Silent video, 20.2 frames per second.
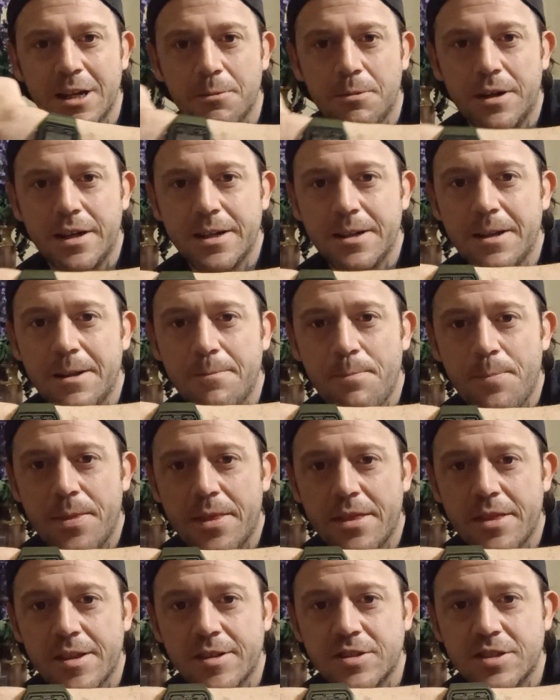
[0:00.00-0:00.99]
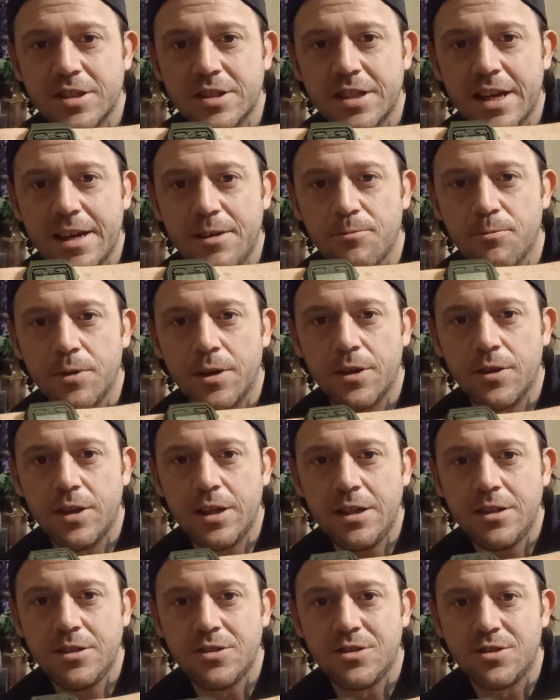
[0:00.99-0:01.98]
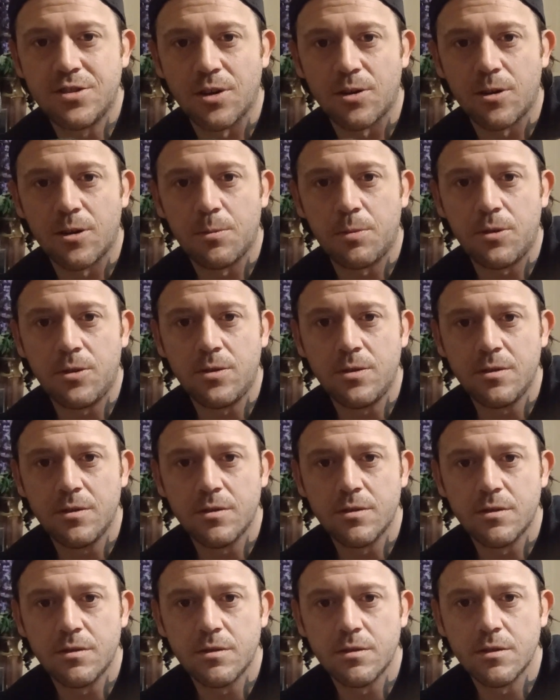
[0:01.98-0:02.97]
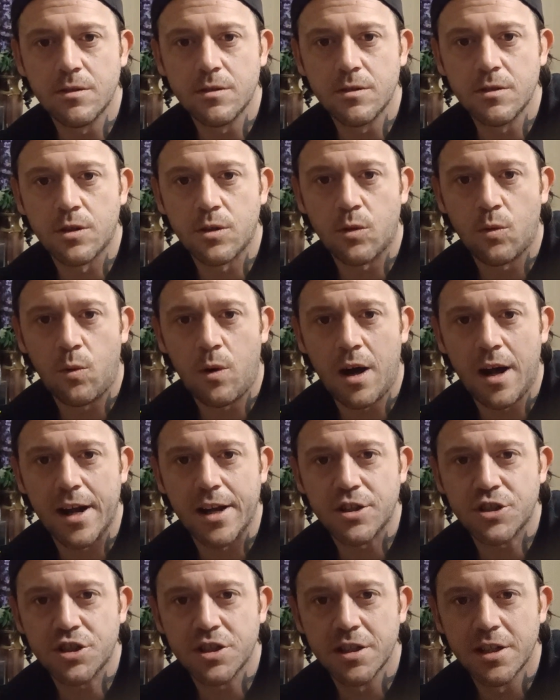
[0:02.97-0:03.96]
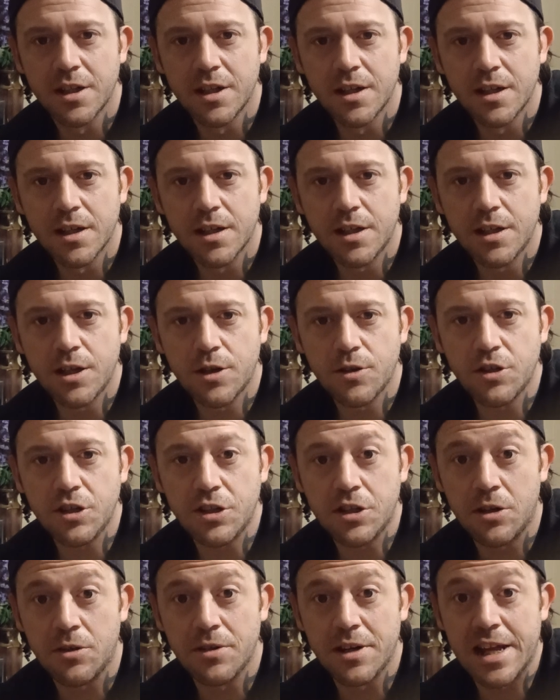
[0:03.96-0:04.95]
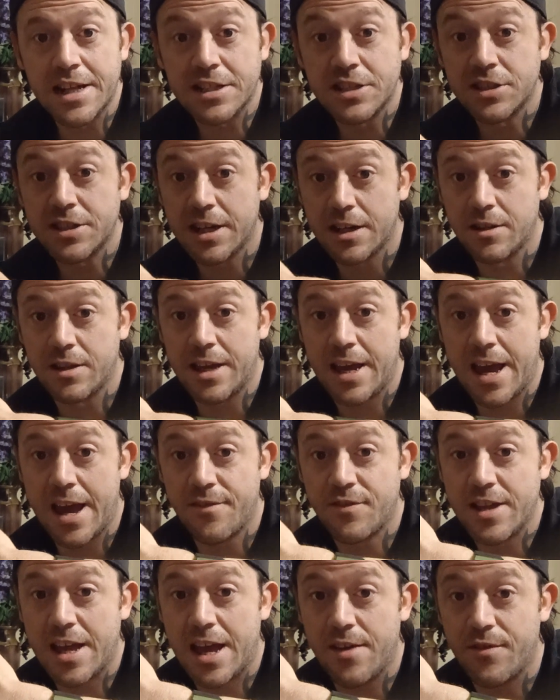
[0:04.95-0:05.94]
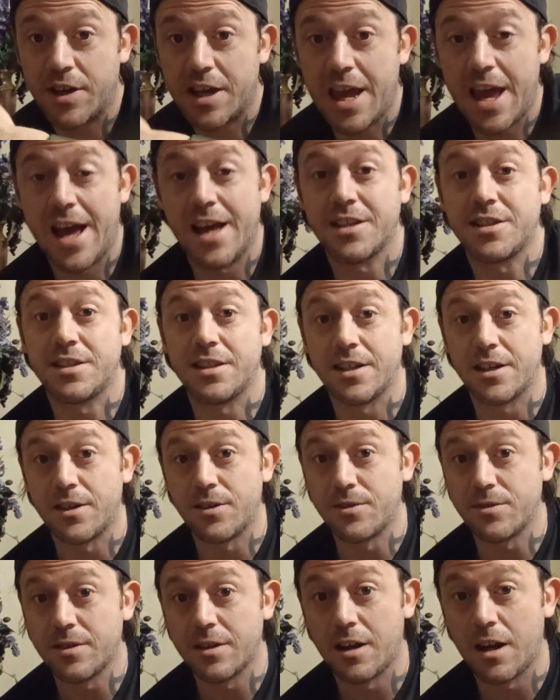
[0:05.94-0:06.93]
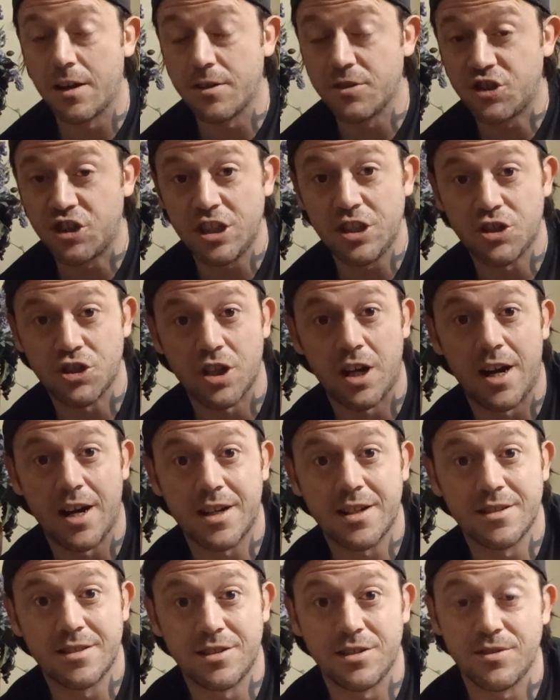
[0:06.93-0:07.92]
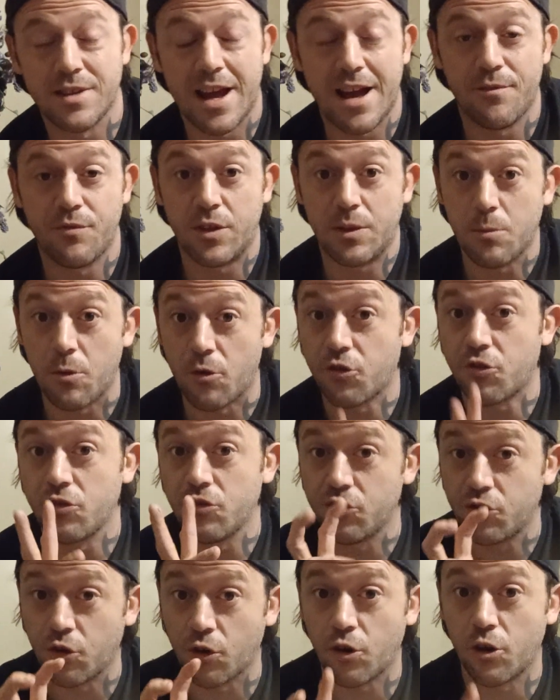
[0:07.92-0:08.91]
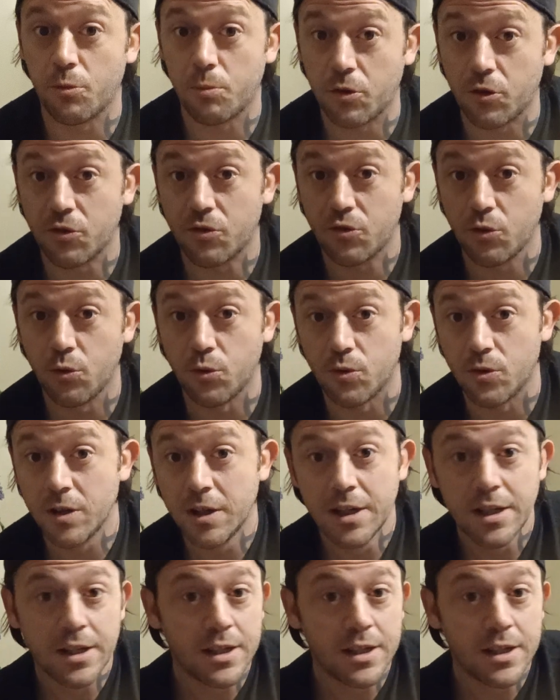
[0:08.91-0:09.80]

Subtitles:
But this is a really durable little watch. You don't necessarily have to have a Casio G-Shock to have the most durable tool.